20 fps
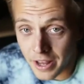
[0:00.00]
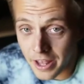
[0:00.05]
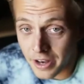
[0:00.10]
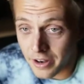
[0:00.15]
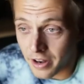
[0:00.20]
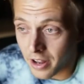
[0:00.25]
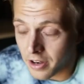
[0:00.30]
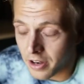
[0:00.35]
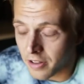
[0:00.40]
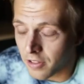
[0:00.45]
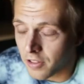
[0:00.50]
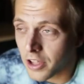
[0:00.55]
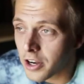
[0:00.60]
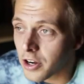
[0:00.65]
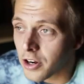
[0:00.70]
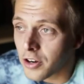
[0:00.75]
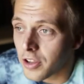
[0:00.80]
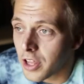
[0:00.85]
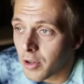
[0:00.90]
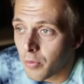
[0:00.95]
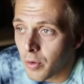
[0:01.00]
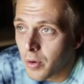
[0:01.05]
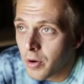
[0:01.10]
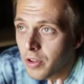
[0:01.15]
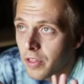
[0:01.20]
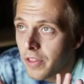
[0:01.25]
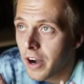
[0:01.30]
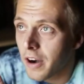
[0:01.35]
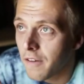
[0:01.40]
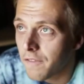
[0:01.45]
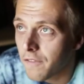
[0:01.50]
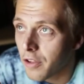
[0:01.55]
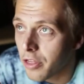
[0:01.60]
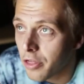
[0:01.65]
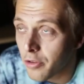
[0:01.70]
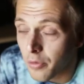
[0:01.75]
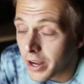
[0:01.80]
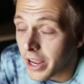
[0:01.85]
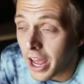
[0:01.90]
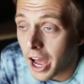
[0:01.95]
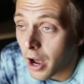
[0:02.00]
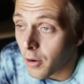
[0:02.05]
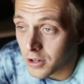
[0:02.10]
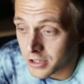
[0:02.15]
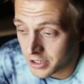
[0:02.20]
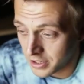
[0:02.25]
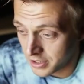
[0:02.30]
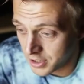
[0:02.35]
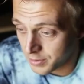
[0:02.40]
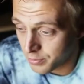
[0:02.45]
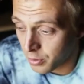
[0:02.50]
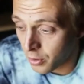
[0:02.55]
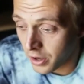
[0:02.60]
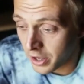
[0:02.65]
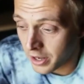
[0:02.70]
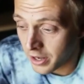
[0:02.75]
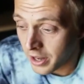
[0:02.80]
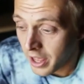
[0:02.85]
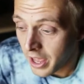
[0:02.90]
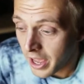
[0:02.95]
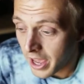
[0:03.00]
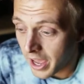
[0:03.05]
and literally we were there for 3 hours at this point,